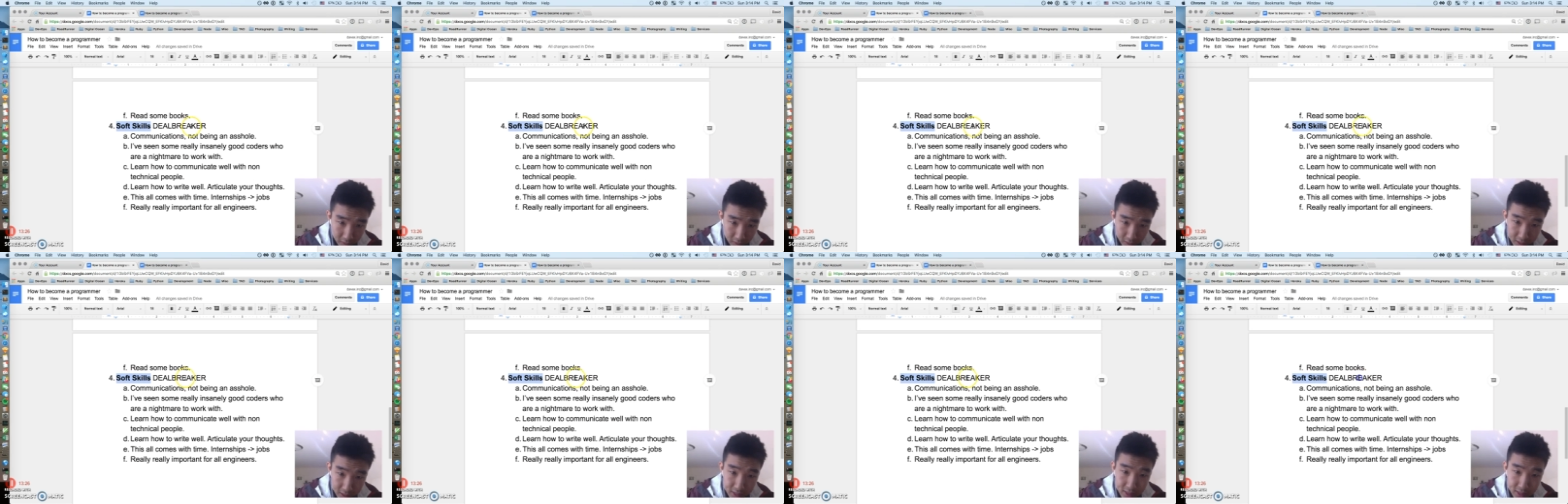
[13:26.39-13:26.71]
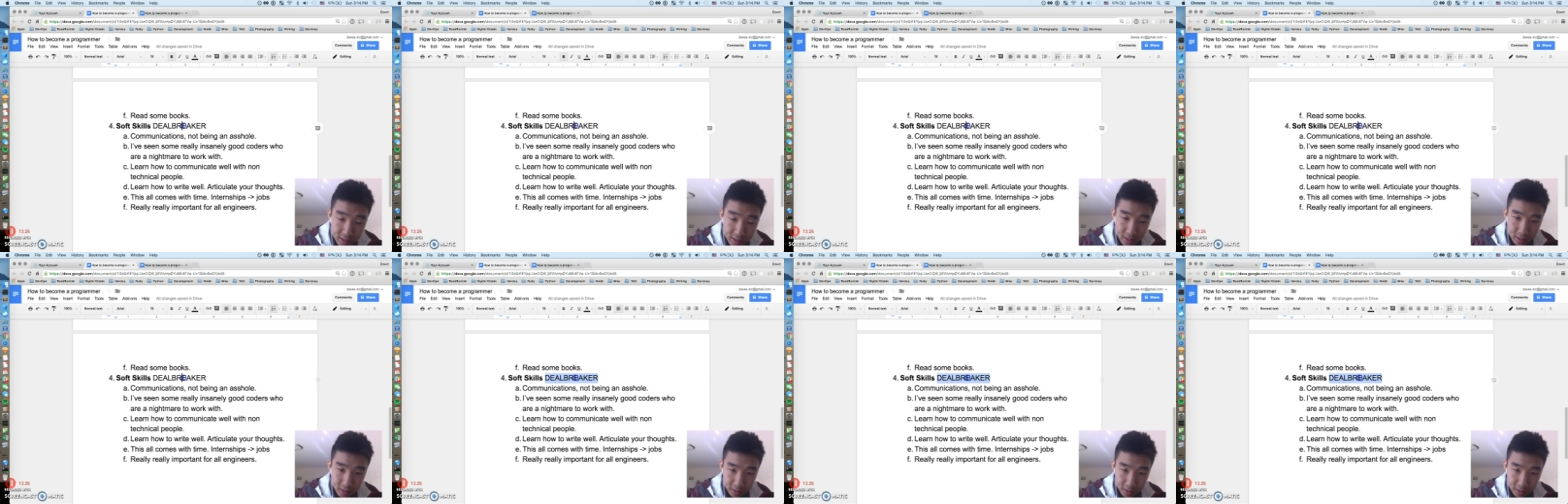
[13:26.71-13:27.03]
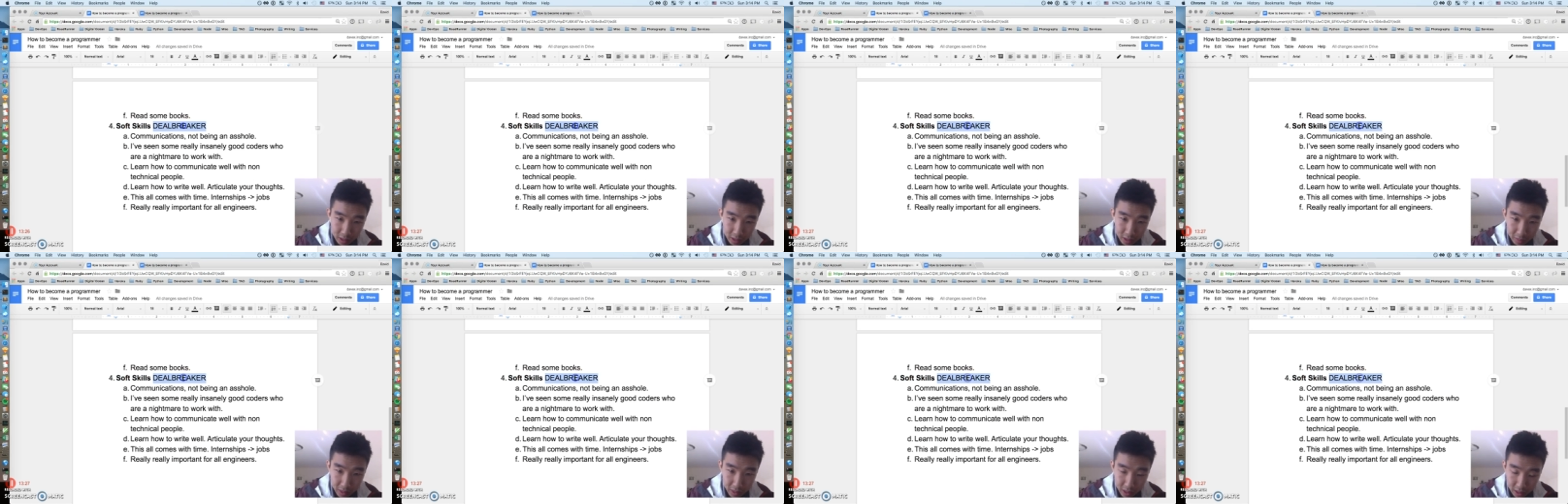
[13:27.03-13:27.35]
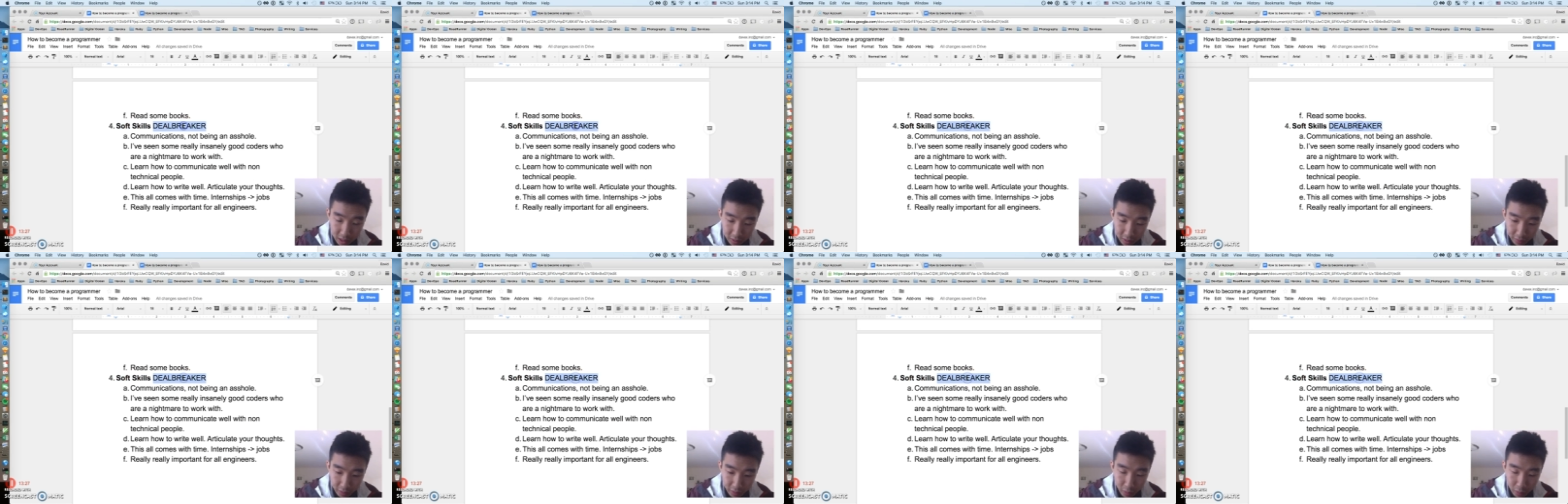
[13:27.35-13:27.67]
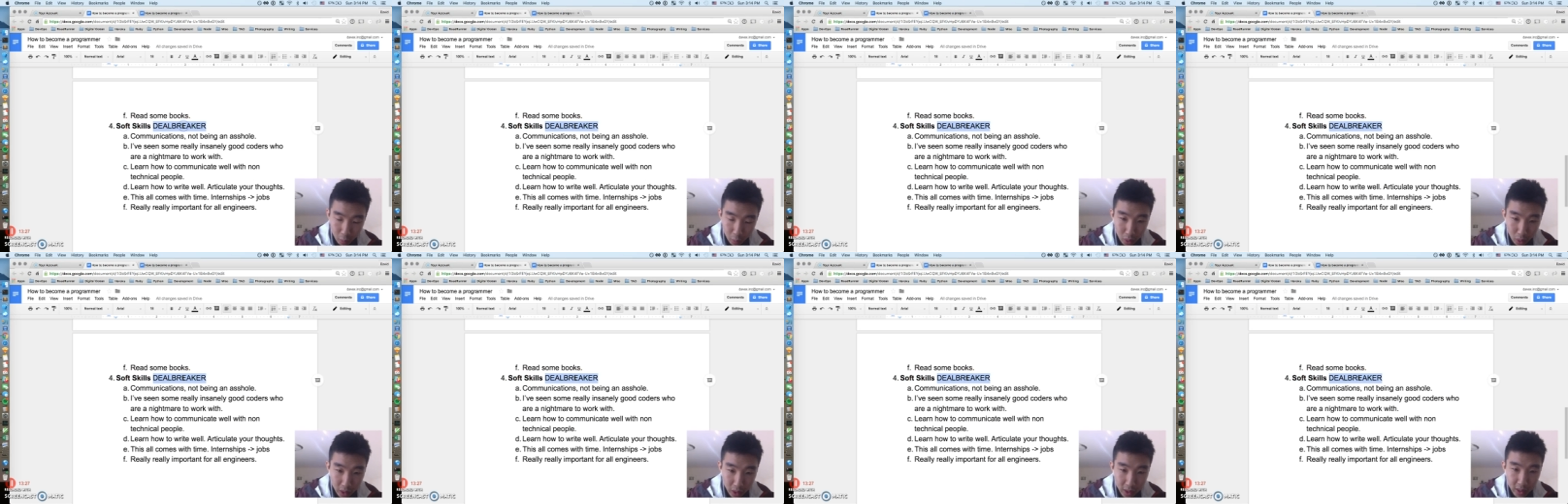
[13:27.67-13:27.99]
this is a deal breaker for
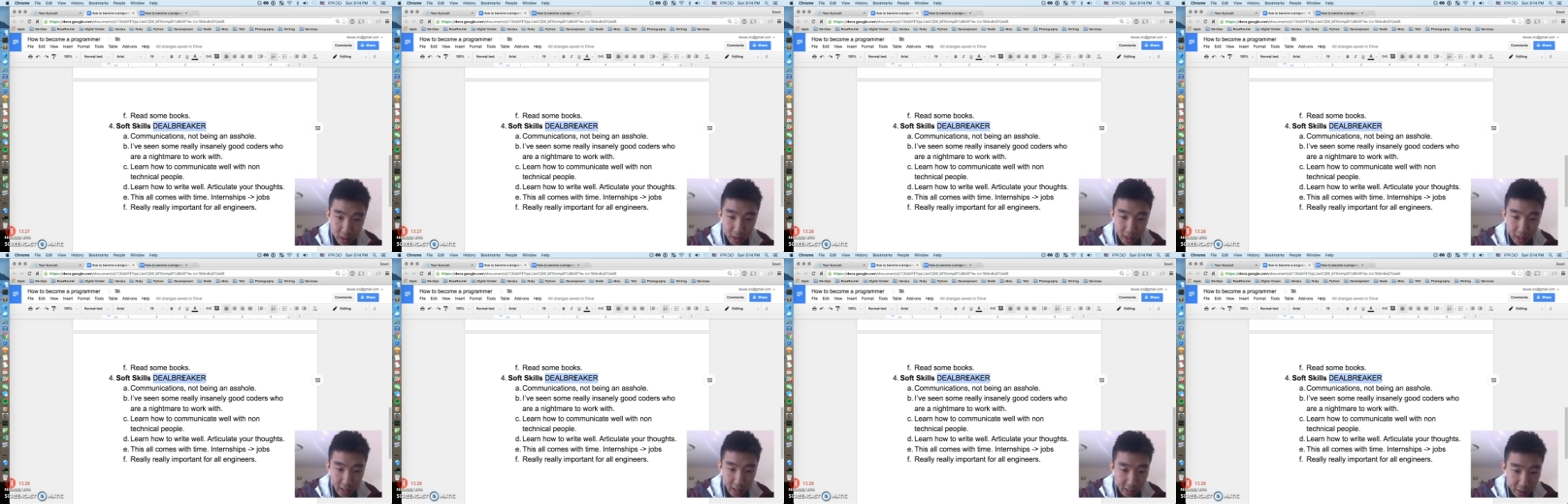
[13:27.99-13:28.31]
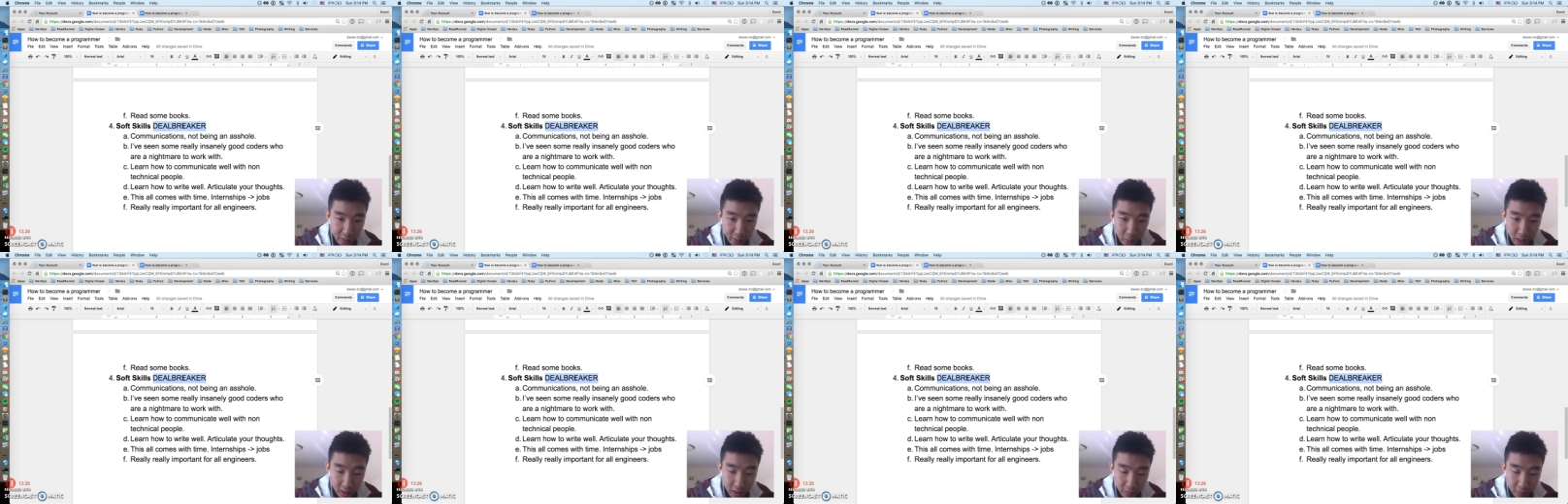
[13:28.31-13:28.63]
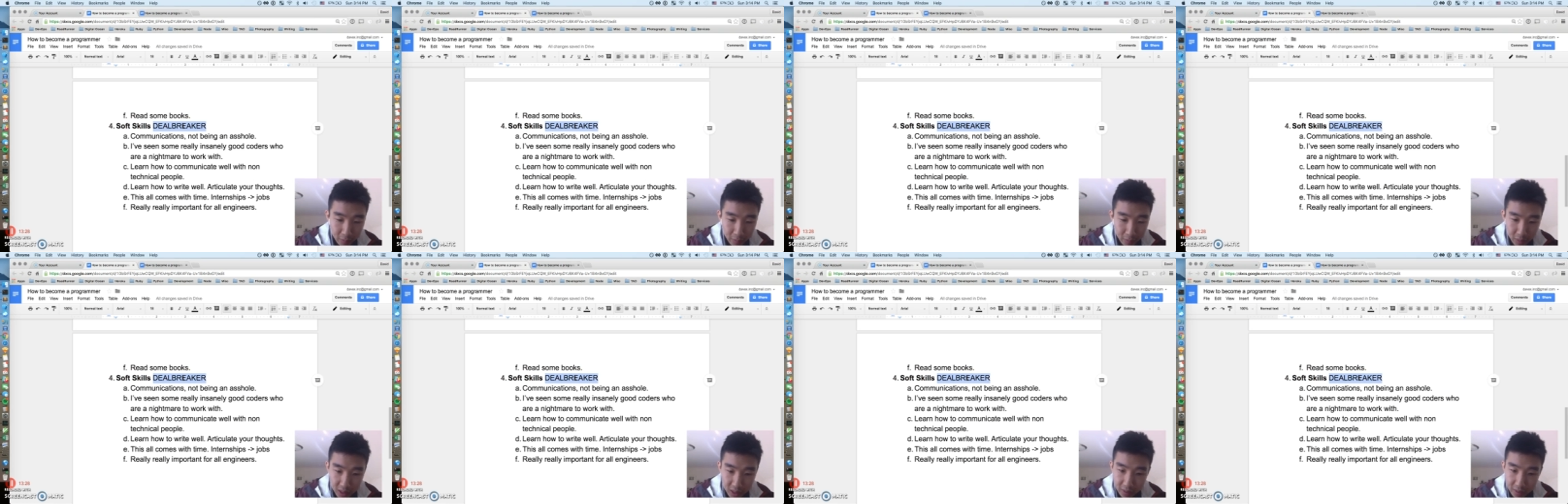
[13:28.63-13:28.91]
working anywhere,